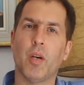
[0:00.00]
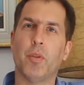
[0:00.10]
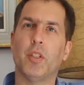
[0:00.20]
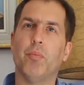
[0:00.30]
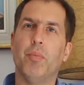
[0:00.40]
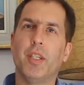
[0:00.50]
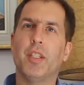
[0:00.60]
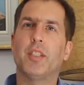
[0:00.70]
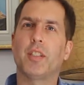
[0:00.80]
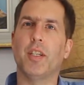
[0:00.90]
But the
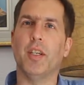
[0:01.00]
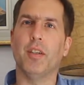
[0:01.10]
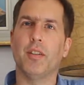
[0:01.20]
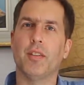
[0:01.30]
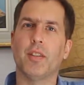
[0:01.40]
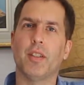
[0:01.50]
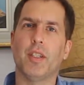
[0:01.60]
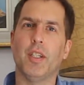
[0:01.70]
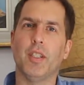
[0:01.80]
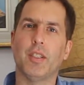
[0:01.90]
biggest key
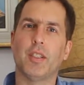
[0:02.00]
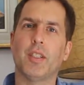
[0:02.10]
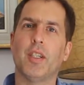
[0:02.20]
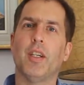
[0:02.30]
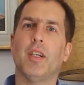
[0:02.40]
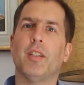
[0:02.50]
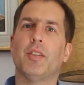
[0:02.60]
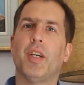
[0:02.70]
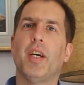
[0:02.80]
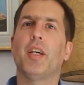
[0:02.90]
is
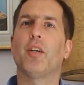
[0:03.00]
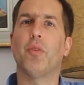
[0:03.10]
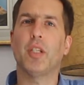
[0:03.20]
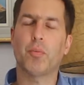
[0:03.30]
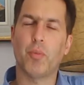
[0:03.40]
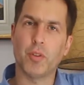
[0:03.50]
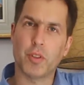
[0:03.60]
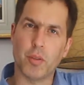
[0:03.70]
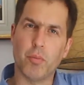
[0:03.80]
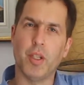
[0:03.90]
take
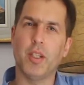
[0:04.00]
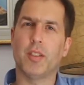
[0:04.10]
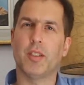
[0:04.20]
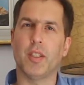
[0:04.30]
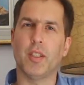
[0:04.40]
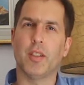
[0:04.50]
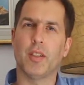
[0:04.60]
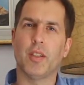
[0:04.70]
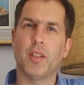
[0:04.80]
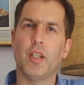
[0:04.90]
responsibility
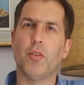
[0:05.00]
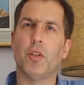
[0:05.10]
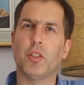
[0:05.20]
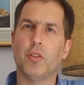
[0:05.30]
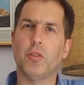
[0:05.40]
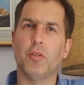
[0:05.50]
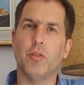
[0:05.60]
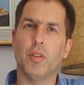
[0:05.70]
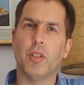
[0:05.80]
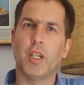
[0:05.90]
in what you do
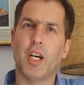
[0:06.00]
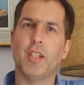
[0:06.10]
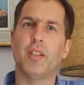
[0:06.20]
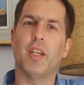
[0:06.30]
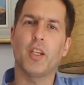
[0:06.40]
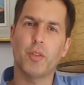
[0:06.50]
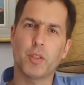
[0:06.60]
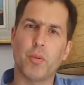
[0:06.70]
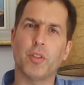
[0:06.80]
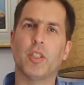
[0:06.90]
and take
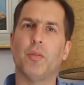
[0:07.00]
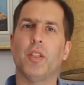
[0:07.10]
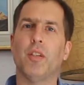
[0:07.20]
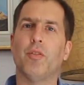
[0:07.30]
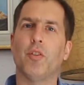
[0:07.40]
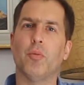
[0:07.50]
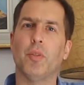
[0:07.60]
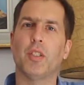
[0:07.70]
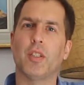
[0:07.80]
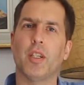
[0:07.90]
responsibility for your
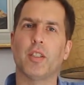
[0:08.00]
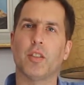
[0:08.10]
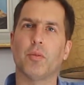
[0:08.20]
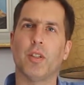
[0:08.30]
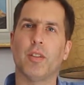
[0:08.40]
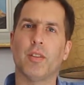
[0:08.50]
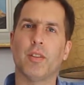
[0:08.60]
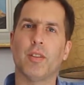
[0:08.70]
mistakes as well.